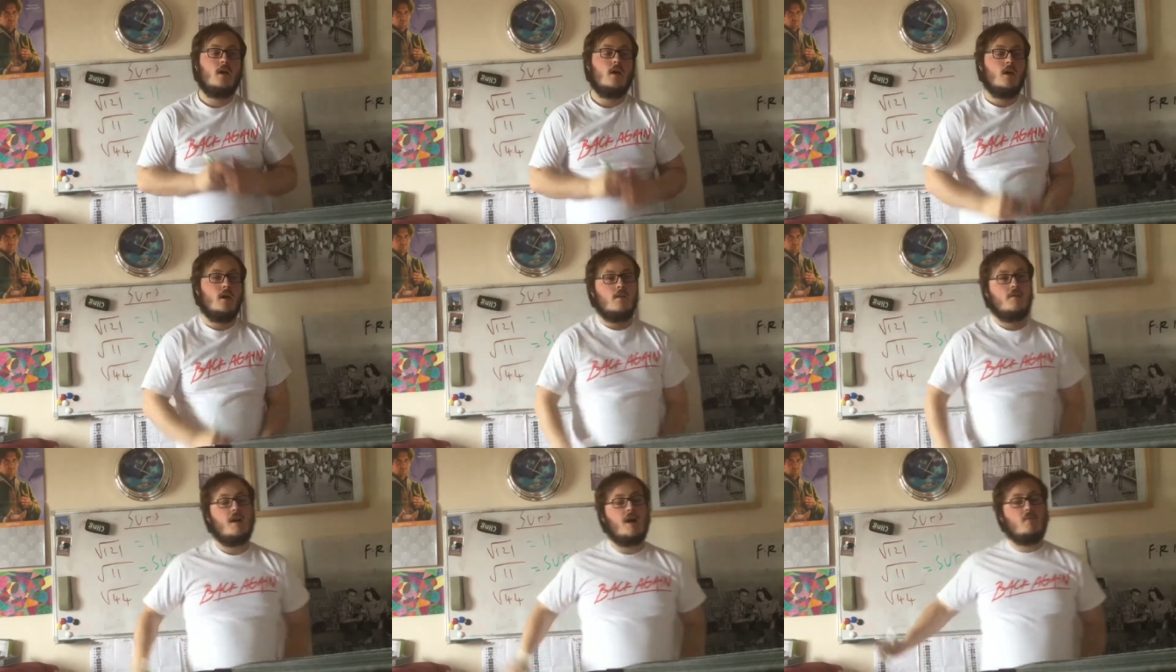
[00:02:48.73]

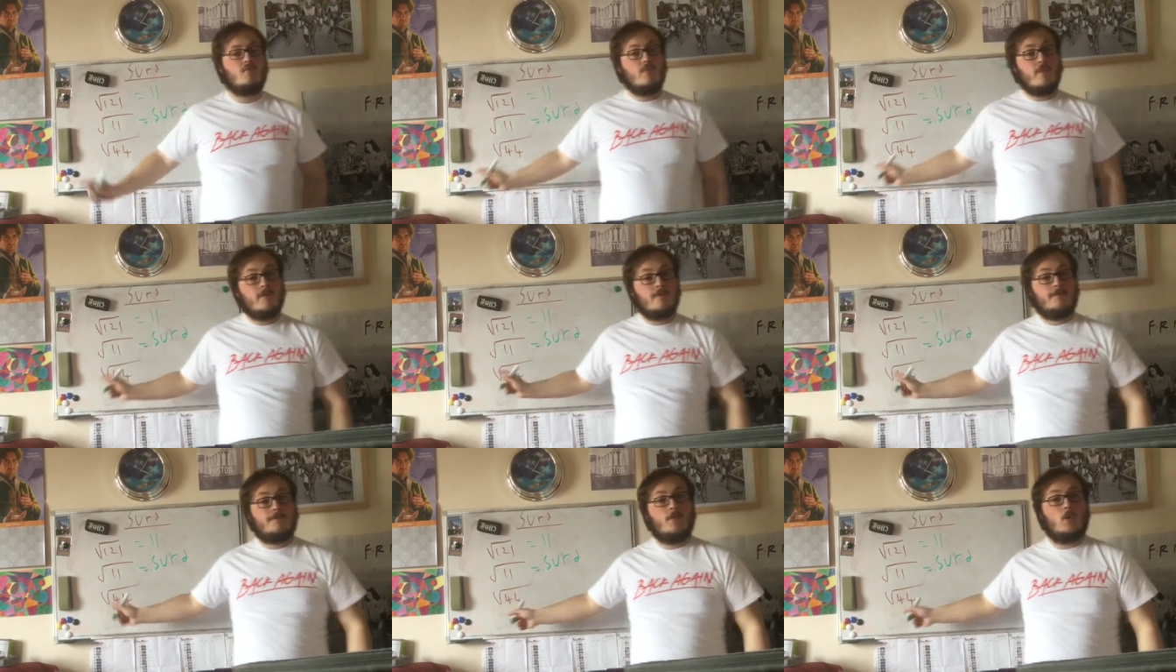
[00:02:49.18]
Now, root
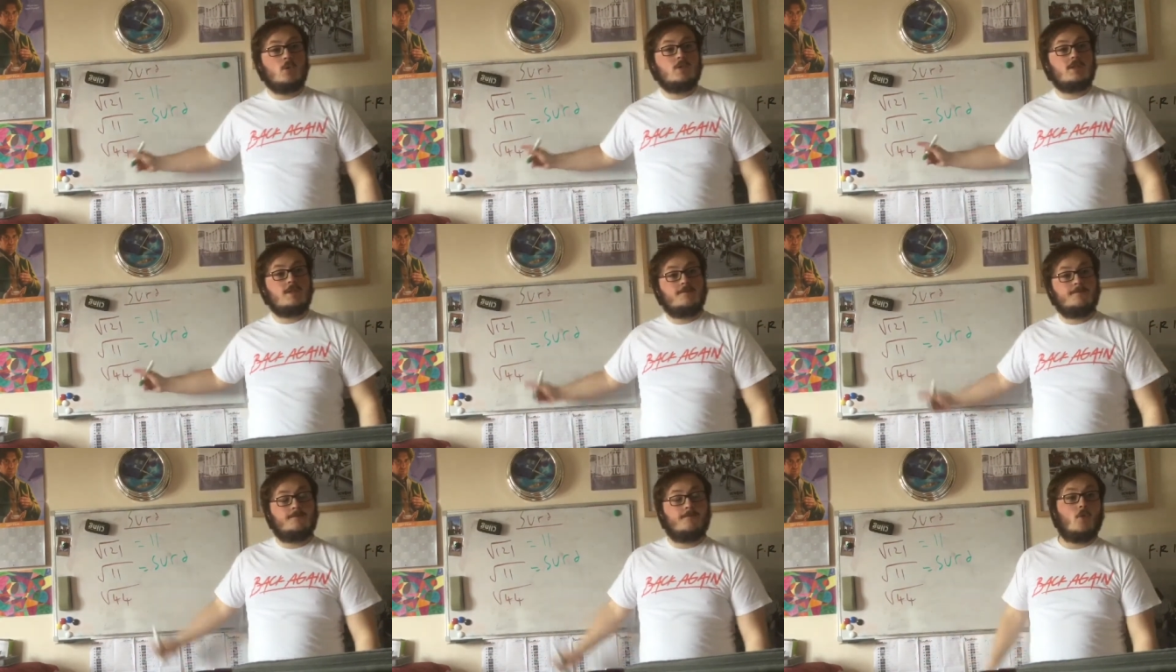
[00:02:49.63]

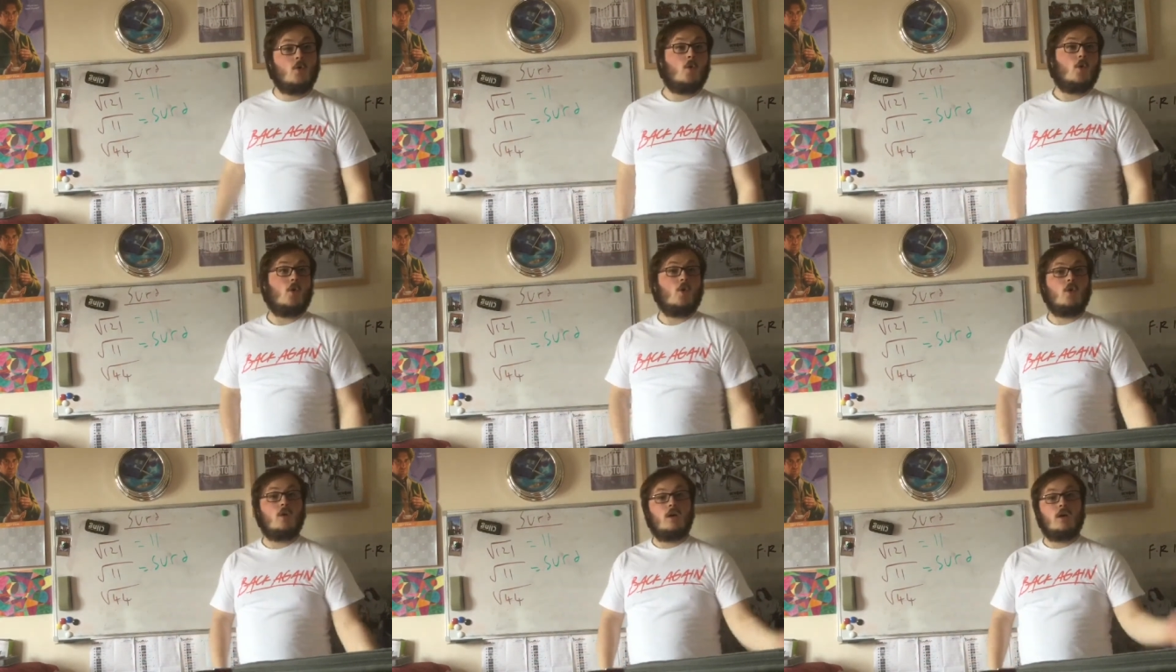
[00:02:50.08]

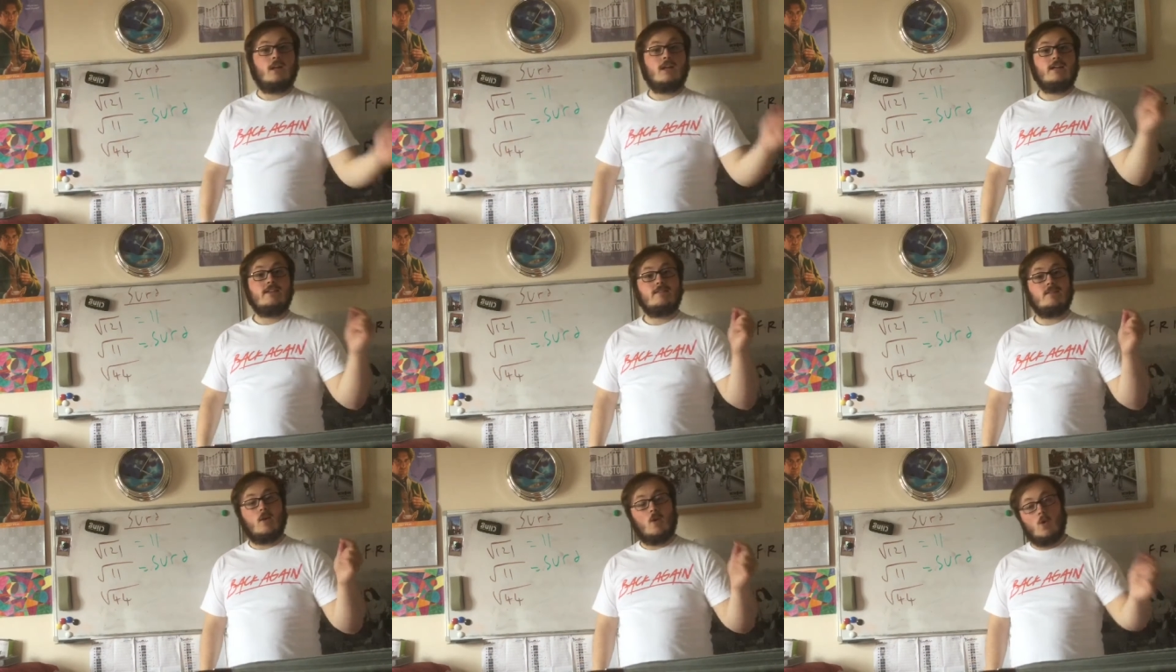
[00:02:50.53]
44
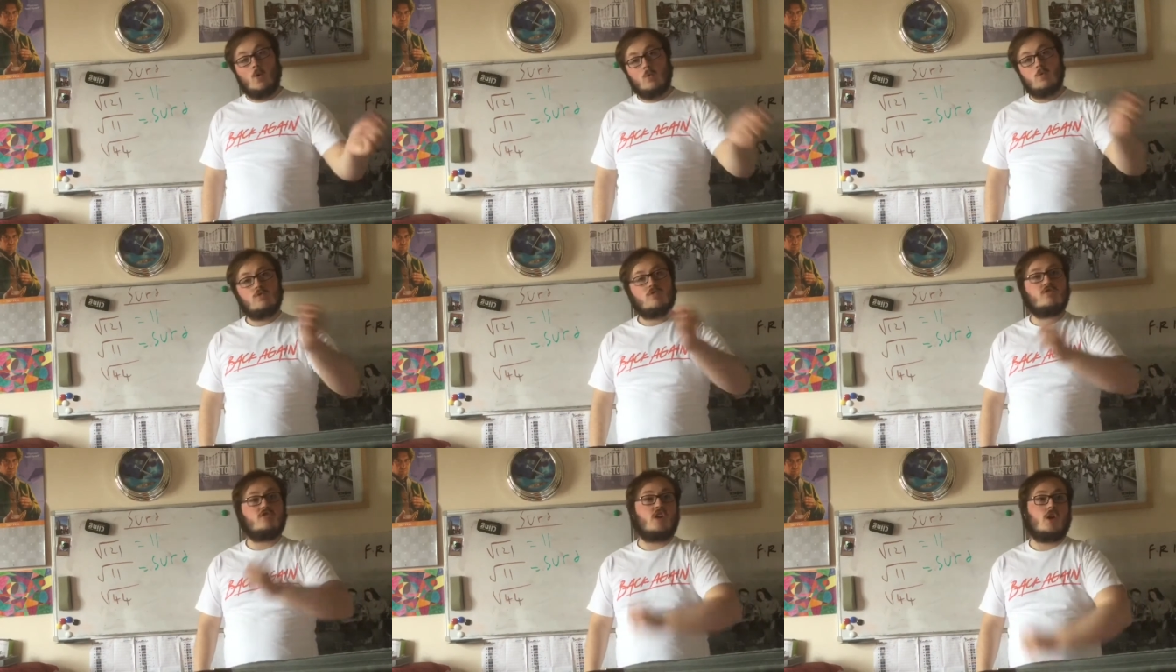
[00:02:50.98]
is
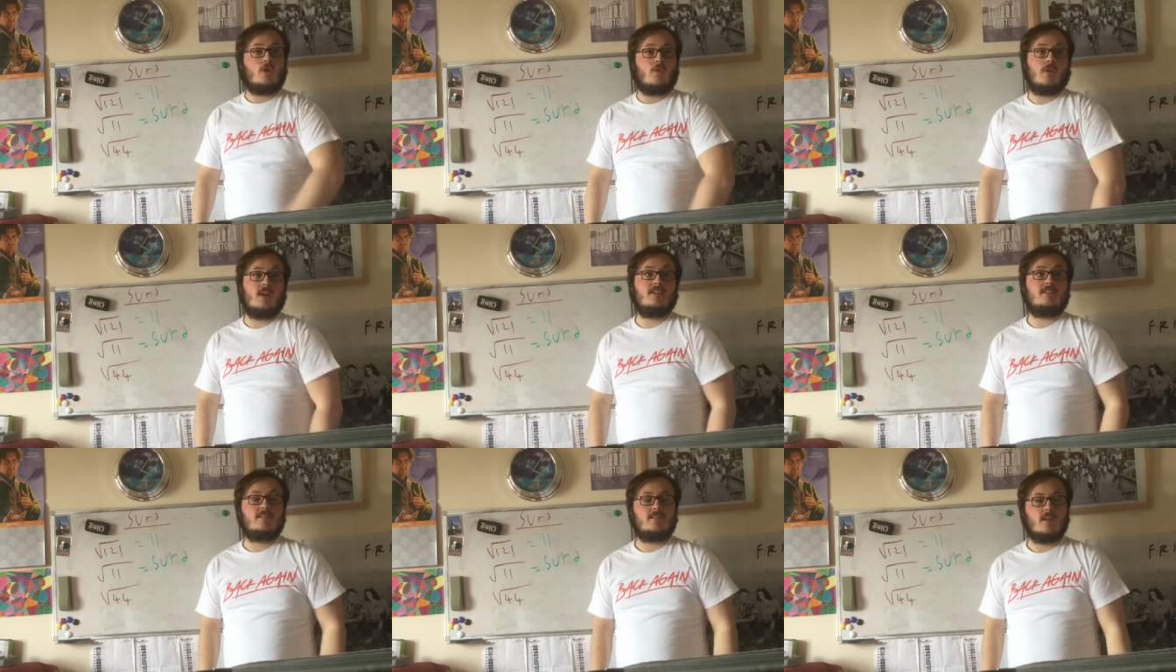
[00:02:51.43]
also a
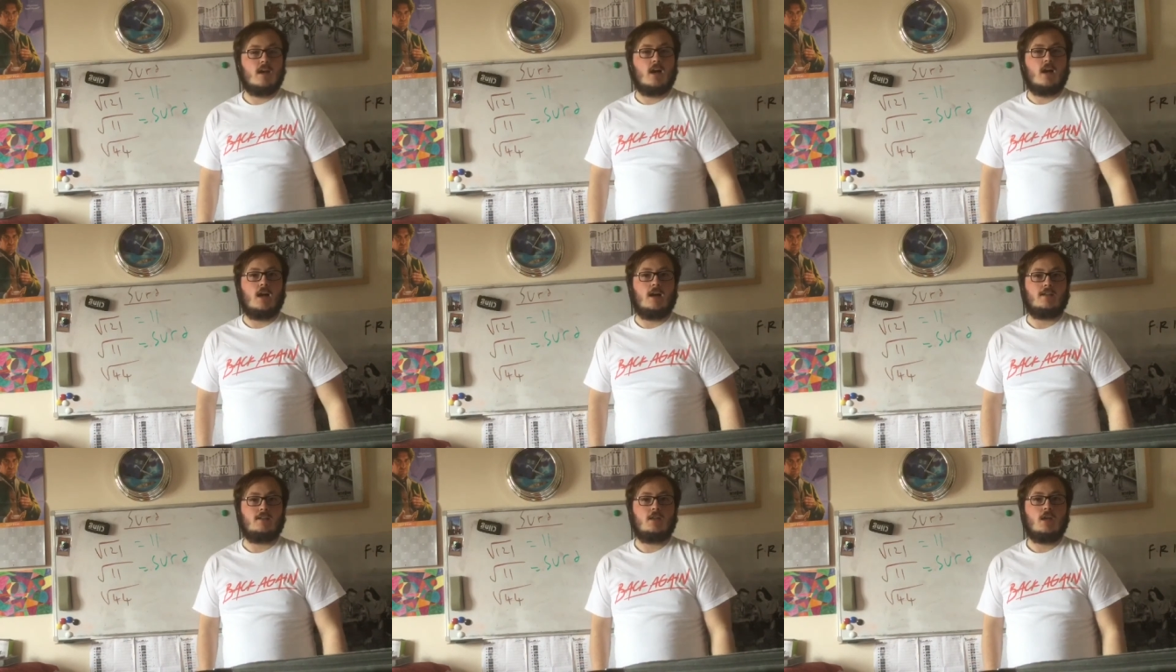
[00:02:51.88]

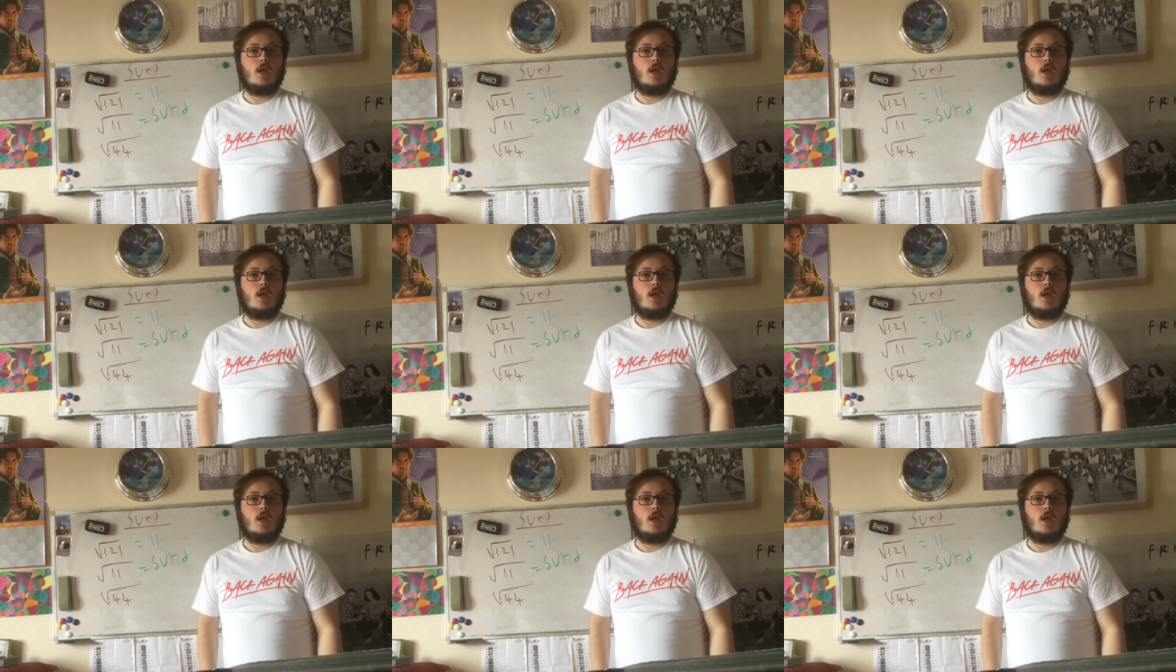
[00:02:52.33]
surd,